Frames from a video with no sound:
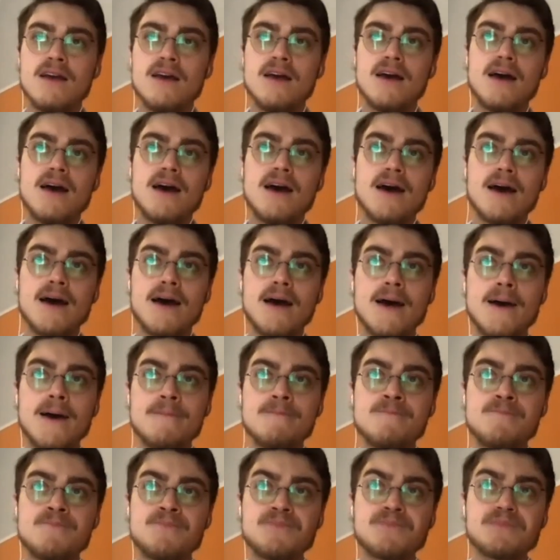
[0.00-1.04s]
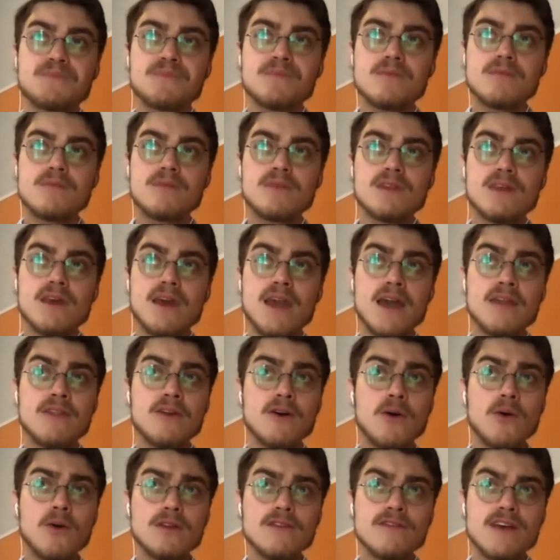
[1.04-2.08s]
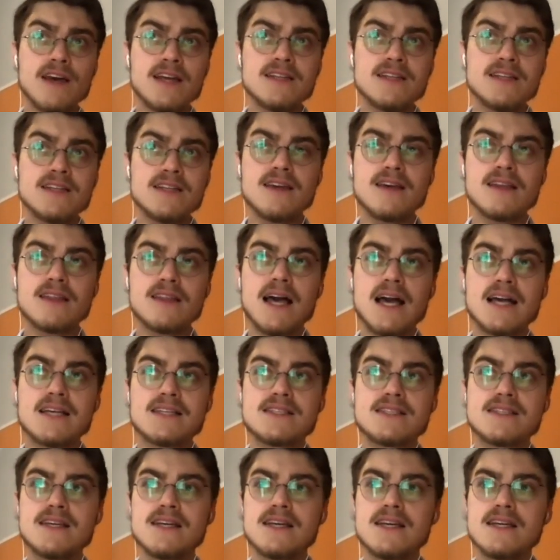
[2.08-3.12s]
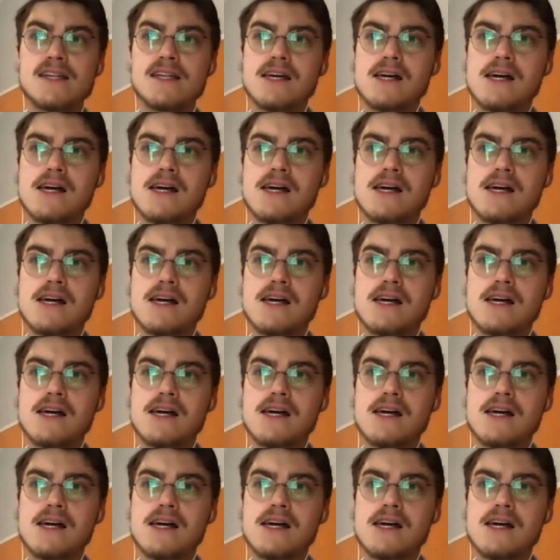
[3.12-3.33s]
And the whole event, I think, lasted,